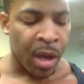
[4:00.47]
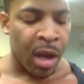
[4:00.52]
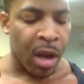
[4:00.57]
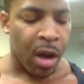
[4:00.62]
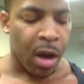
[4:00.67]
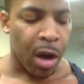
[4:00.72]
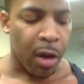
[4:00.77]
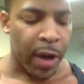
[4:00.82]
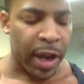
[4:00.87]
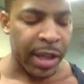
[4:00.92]

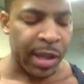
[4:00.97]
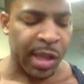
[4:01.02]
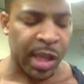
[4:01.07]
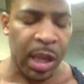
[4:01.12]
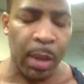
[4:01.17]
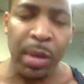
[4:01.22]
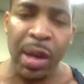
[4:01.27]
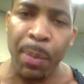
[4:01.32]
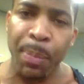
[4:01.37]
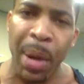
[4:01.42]
All right,
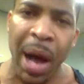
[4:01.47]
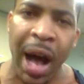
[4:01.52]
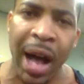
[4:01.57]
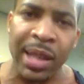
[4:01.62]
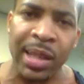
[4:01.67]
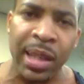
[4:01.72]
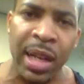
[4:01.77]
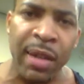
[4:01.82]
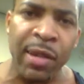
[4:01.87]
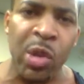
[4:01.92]
some of the
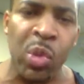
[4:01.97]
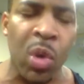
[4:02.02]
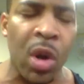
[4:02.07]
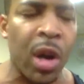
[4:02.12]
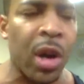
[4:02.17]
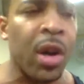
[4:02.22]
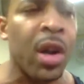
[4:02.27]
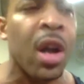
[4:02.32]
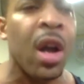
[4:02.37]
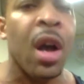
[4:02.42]
positives
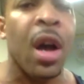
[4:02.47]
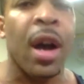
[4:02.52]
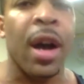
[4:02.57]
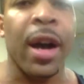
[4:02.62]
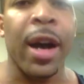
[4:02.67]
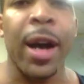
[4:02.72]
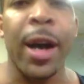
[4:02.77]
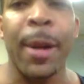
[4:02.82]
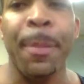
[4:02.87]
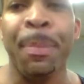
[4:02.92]
were
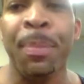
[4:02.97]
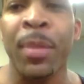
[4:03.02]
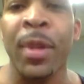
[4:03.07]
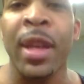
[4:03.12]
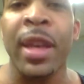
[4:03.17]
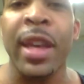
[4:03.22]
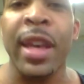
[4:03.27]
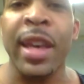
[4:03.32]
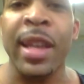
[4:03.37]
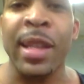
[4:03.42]

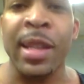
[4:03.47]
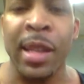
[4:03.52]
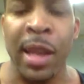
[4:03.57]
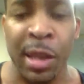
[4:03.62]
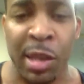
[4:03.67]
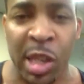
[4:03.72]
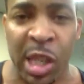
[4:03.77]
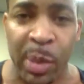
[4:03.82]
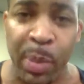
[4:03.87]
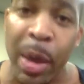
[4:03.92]

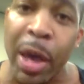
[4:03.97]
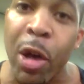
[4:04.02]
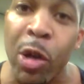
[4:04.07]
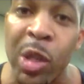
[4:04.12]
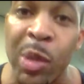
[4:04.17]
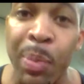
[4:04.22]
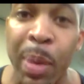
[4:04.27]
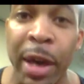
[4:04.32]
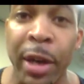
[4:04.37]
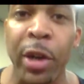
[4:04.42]
it
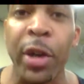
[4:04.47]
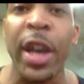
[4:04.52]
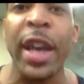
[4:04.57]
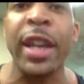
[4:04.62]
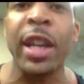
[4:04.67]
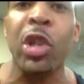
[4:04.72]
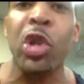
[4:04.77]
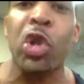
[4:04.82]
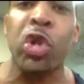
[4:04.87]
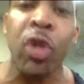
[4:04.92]
smells better
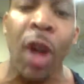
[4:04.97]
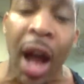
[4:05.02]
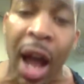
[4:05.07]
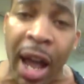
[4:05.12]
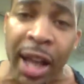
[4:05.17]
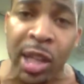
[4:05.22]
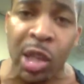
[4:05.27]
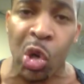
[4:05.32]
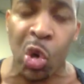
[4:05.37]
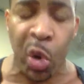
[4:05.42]
and it
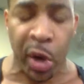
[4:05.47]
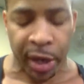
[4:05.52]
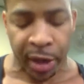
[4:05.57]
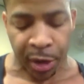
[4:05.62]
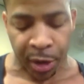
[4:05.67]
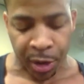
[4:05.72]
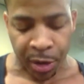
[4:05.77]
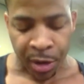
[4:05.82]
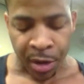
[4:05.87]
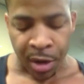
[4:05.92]
dries quicker.
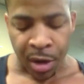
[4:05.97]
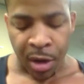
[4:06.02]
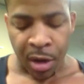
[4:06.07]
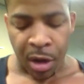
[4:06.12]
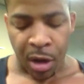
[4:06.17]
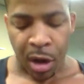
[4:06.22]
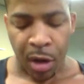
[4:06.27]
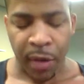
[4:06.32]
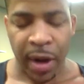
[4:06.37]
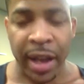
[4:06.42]

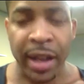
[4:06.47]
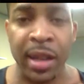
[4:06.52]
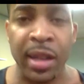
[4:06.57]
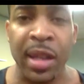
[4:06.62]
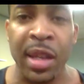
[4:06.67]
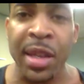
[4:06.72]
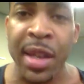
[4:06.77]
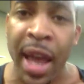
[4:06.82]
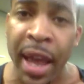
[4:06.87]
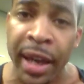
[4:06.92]
All right,
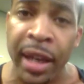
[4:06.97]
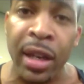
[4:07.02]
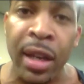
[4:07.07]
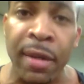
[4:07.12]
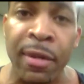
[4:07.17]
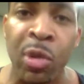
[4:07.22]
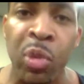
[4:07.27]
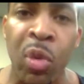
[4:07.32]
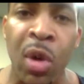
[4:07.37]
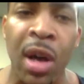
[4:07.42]
the
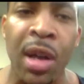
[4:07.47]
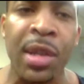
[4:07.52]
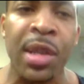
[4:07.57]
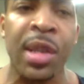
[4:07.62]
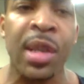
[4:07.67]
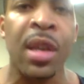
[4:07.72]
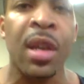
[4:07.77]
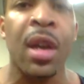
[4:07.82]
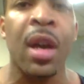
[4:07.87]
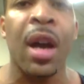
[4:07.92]
negatives was
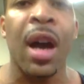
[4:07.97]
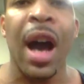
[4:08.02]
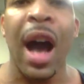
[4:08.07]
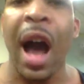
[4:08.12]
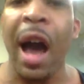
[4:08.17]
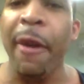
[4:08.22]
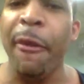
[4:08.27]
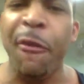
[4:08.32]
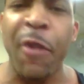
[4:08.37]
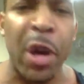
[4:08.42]

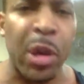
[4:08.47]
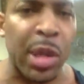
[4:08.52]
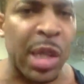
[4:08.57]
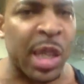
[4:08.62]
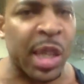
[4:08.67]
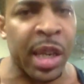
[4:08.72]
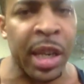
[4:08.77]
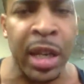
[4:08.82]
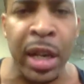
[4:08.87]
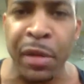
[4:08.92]
I felt
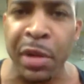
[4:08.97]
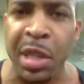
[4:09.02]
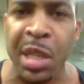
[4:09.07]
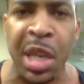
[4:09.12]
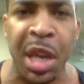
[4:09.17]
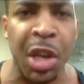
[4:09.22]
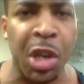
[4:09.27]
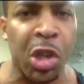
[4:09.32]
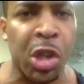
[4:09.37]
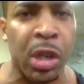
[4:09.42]
skin
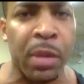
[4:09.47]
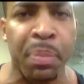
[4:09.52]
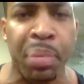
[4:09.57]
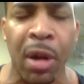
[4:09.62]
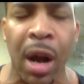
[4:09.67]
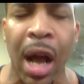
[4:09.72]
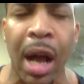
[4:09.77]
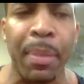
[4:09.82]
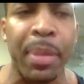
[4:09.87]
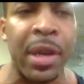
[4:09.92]
irritation
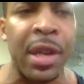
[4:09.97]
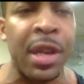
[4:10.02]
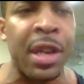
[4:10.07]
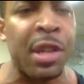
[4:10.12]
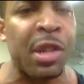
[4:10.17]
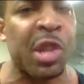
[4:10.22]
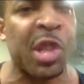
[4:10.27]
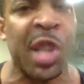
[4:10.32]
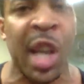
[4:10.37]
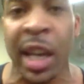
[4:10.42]

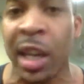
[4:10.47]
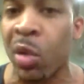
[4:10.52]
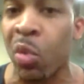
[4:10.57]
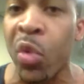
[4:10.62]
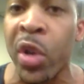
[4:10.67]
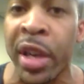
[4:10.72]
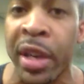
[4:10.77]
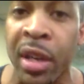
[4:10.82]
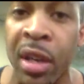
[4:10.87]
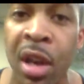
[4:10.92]
probably 2nd
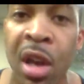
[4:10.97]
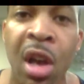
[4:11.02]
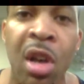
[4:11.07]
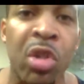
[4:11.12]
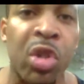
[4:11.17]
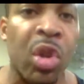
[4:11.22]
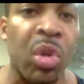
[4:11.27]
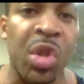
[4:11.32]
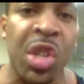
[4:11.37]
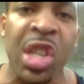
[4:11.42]
week.
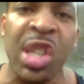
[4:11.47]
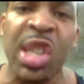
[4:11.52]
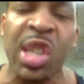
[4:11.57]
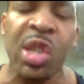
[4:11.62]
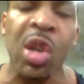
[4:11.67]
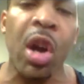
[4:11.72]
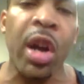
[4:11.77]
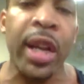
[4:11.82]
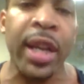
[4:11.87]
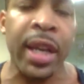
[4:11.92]
So just
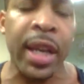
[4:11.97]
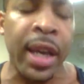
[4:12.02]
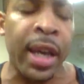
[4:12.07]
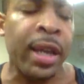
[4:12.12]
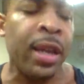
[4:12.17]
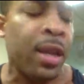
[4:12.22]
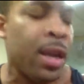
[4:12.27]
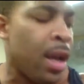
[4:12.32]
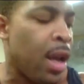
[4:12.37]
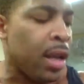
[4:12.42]
starting
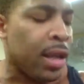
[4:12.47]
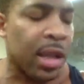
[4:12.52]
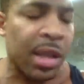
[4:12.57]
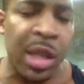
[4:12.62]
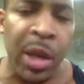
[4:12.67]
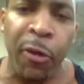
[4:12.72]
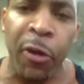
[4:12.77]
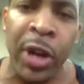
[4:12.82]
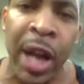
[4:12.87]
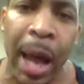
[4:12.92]
in the
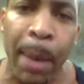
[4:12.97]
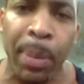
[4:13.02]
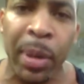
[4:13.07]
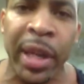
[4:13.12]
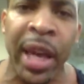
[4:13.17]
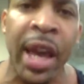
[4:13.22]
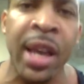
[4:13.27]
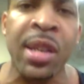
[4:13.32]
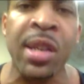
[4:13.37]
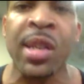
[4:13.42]
different
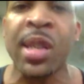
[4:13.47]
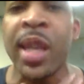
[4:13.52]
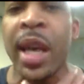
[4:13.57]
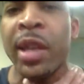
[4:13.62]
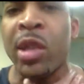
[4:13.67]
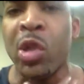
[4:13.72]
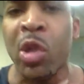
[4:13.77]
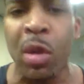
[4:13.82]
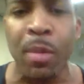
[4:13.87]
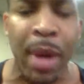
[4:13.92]
application
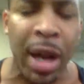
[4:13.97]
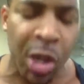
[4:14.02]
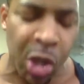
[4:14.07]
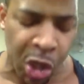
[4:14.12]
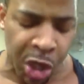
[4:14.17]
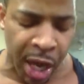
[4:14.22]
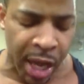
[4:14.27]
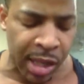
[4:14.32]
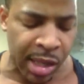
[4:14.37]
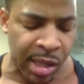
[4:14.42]
sites on my
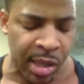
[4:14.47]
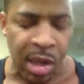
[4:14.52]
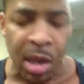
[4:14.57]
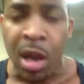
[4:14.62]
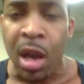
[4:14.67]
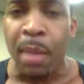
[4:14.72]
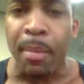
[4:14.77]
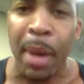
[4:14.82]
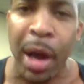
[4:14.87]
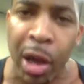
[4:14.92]
chest,
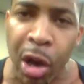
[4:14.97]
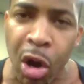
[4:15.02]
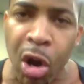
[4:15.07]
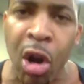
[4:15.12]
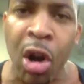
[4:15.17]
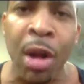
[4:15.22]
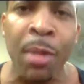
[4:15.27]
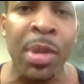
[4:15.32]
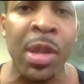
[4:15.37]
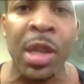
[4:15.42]
my
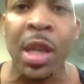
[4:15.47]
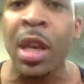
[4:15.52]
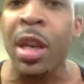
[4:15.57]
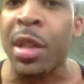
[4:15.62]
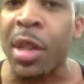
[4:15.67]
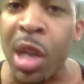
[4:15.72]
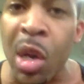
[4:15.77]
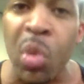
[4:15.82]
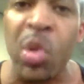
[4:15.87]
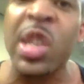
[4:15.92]
arms,
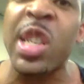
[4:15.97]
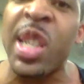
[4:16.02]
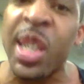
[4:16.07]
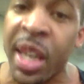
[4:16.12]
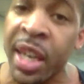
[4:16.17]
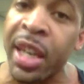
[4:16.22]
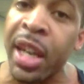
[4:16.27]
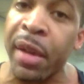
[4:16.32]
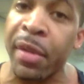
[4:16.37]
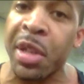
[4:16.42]
there was
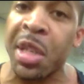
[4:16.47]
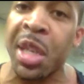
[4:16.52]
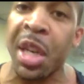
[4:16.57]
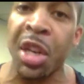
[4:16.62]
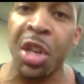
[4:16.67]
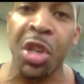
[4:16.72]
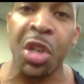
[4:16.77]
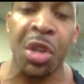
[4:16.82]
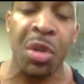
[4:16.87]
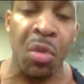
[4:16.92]
skin
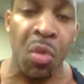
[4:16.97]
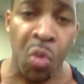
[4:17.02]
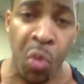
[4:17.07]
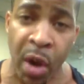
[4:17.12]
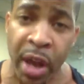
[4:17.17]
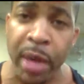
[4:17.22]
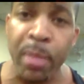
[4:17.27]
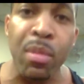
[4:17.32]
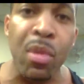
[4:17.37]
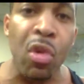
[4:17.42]
irritation,
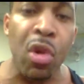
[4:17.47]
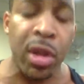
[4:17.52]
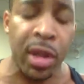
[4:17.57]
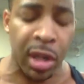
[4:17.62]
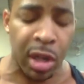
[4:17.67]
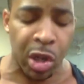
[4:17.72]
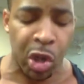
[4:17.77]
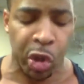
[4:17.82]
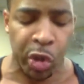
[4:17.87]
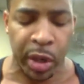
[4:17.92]
way more
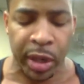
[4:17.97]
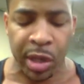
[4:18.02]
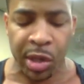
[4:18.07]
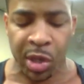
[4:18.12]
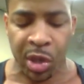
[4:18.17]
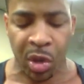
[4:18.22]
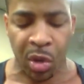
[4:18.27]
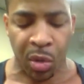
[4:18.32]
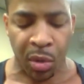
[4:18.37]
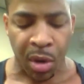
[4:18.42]
than the
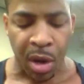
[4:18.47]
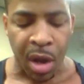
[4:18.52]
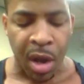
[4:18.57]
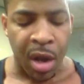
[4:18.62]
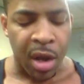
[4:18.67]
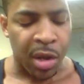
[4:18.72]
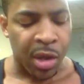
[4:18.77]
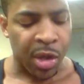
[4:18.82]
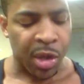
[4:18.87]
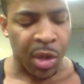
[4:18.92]
Trenazone.
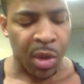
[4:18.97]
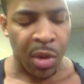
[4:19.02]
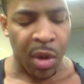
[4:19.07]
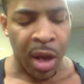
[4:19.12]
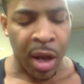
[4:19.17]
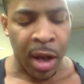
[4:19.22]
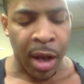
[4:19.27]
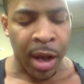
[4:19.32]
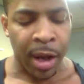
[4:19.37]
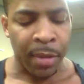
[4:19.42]
So,
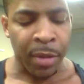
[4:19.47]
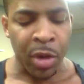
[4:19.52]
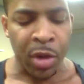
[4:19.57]
I